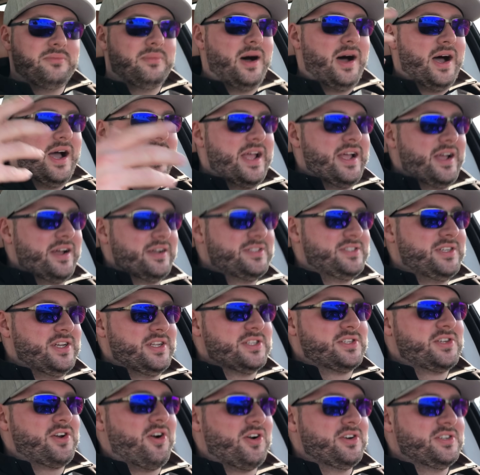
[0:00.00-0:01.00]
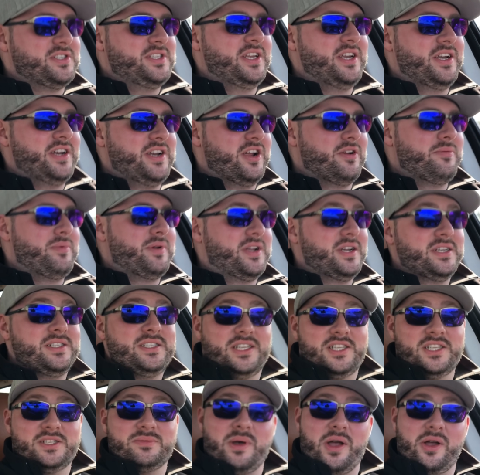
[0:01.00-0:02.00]
my son's car seat in here
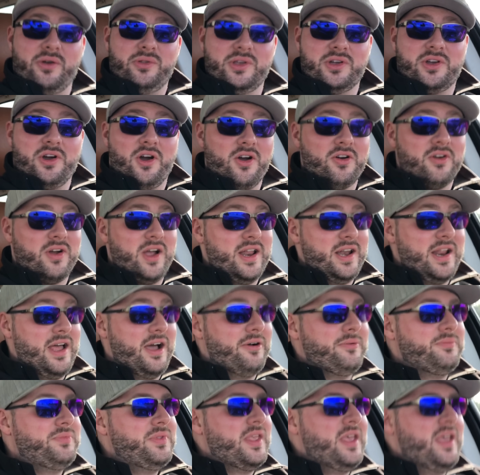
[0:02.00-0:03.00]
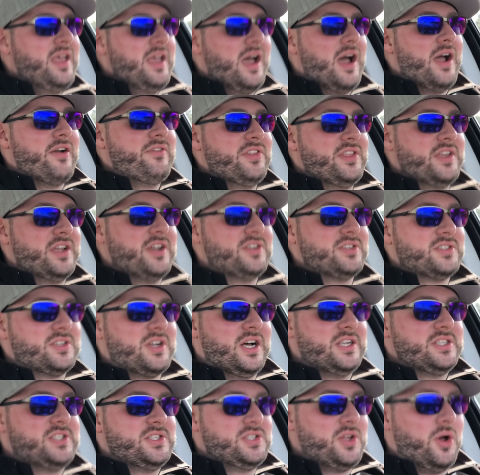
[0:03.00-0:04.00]
because this is my only car right now. Everything else
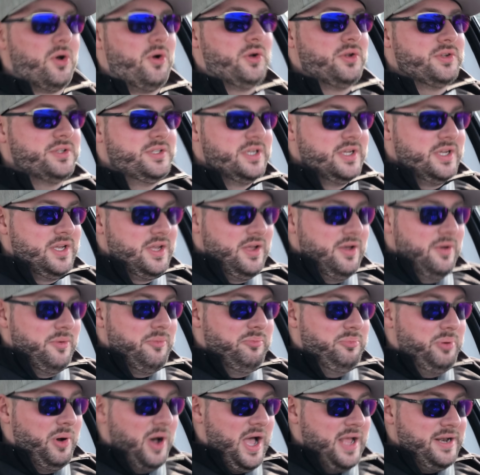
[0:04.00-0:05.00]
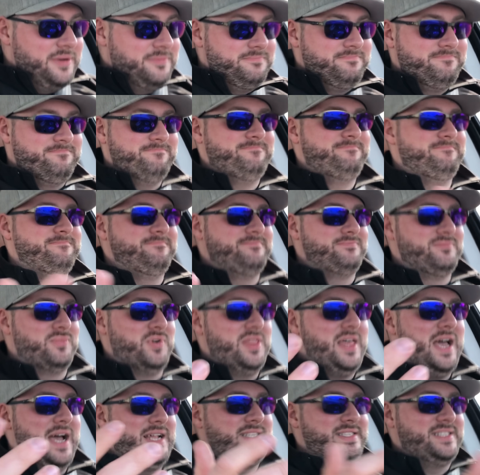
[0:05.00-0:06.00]
got sold. But
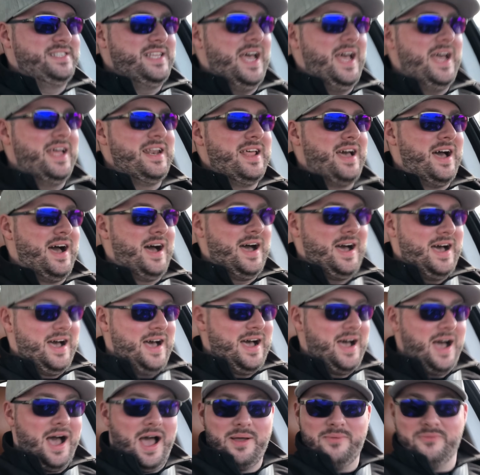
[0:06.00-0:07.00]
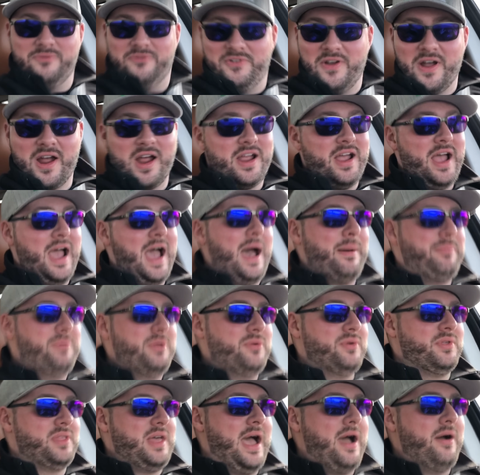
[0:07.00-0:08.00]
with that said, I'm very
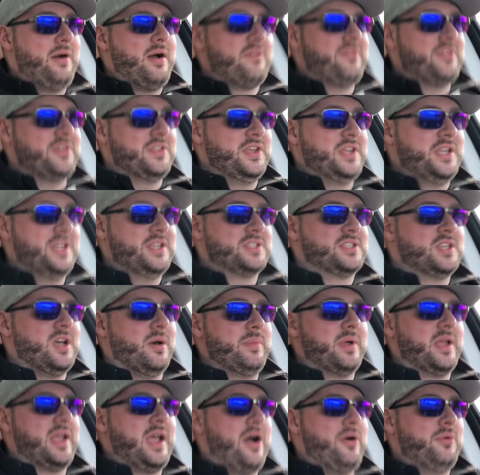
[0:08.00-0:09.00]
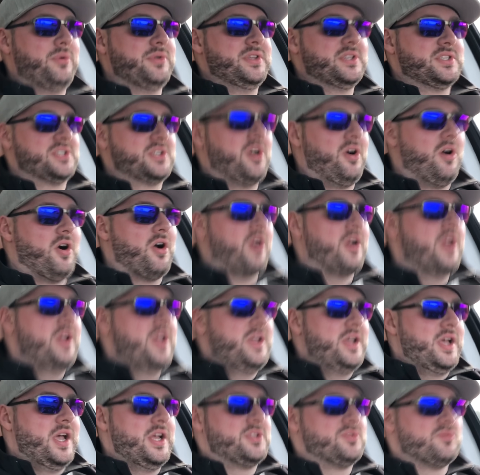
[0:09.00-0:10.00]
happy with how everything is coming out with this car.
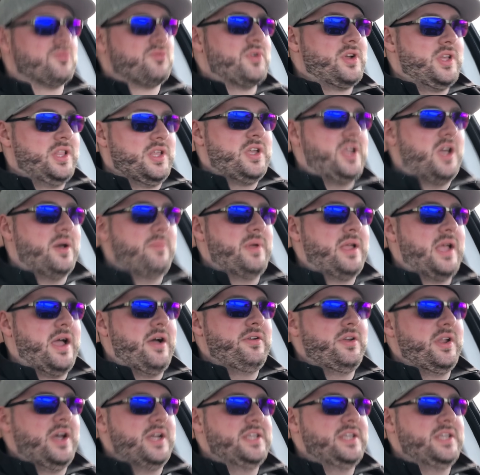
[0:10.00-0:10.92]
It's really coming out